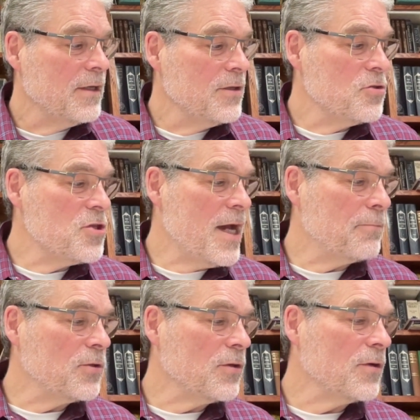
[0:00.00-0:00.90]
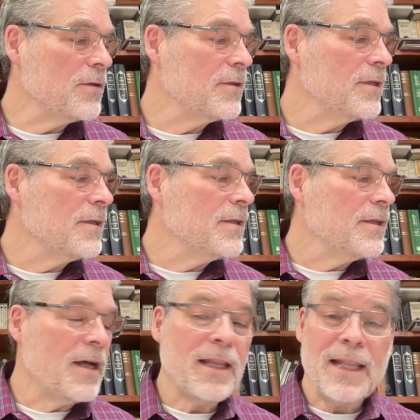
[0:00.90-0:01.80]
chapter
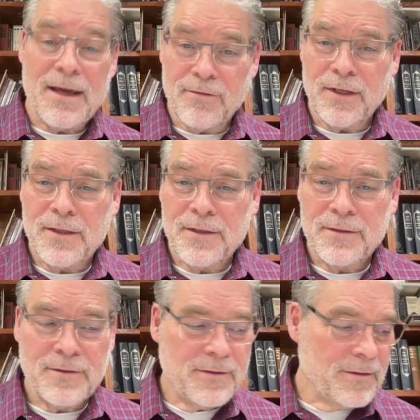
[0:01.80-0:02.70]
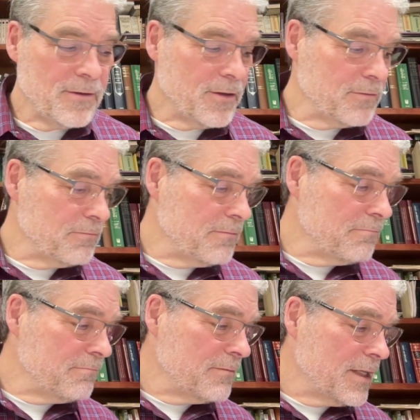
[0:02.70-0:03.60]
11, or
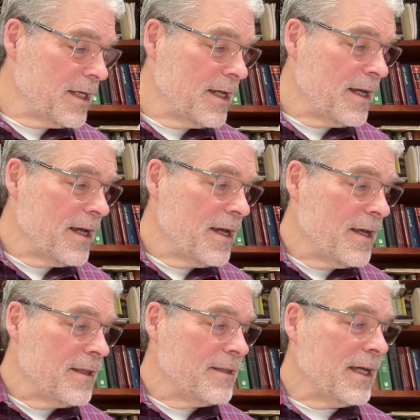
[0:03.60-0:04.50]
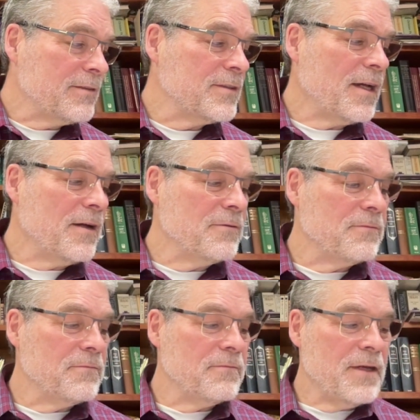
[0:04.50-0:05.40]
that
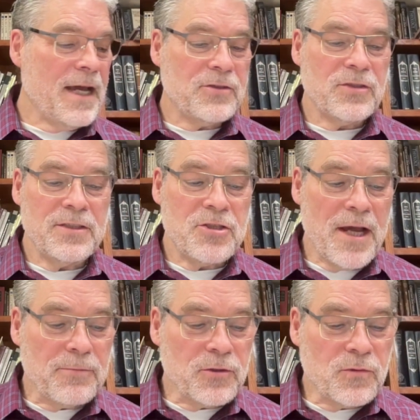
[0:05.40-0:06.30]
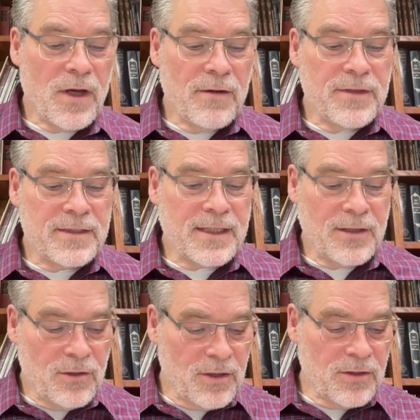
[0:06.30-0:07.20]
actually in chapter 12, he said,
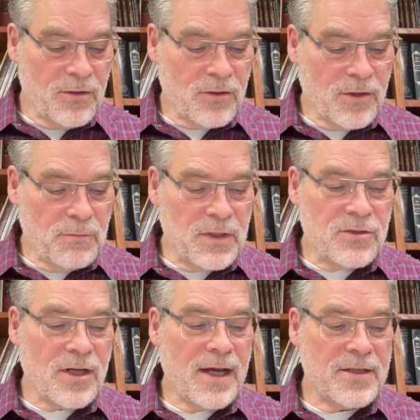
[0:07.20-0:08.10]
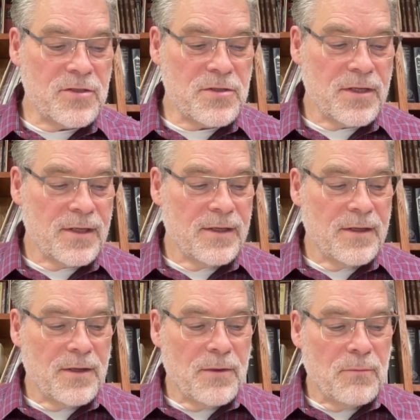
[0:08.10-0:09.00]
look, you're going to be judged
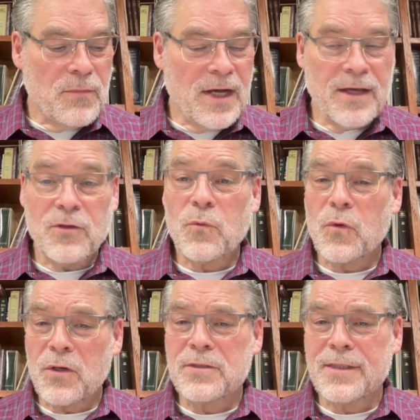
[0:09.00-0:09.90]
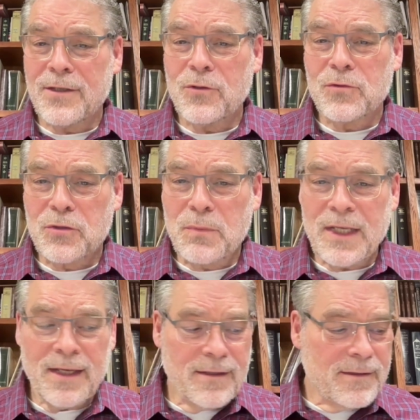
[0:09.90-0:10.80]
by the words that you speak.